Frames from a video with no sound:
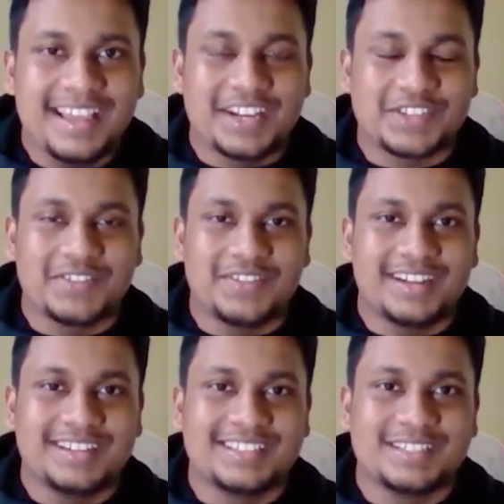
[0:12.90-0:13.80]
Instead of
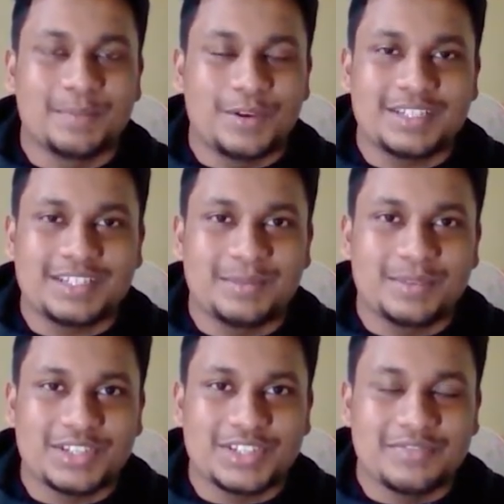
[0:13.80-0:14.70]
that, this is a project
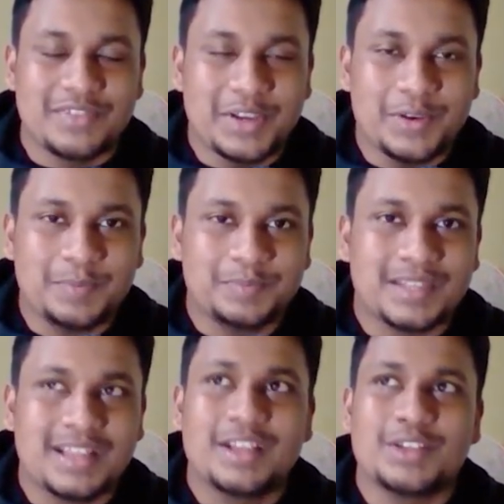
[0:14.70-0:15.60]
demonstration video.
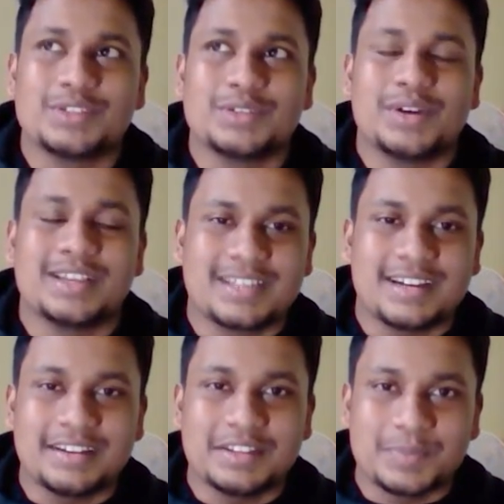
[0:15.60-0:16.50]
So I
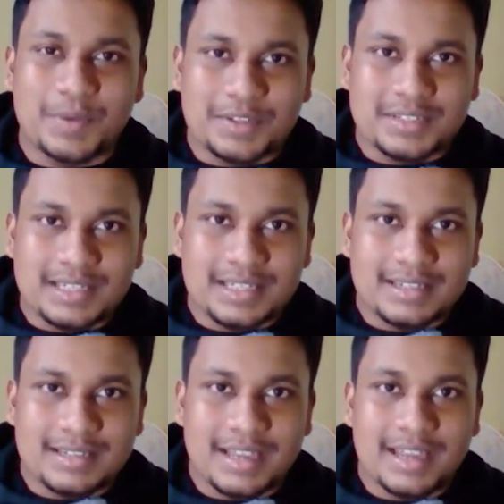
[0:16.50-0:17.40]
started this
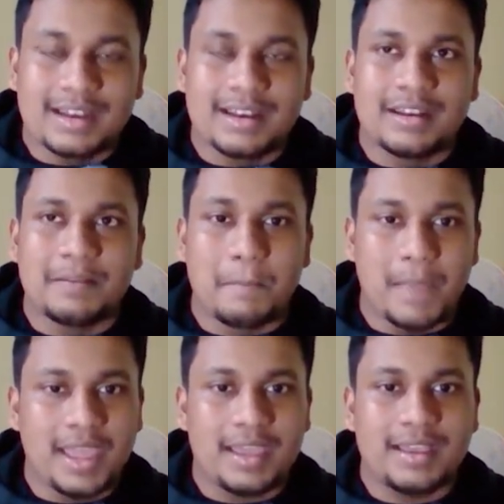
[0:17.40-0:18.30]
project in
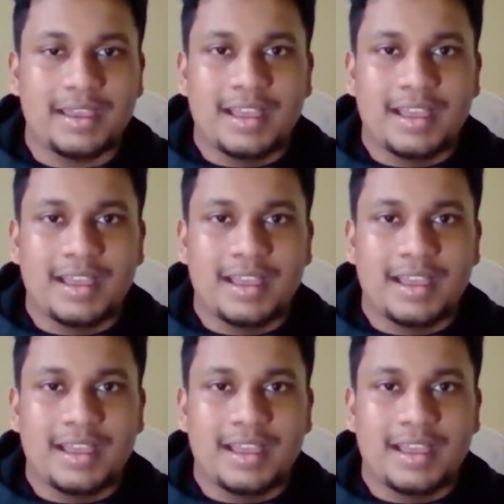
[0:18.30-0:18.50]
May,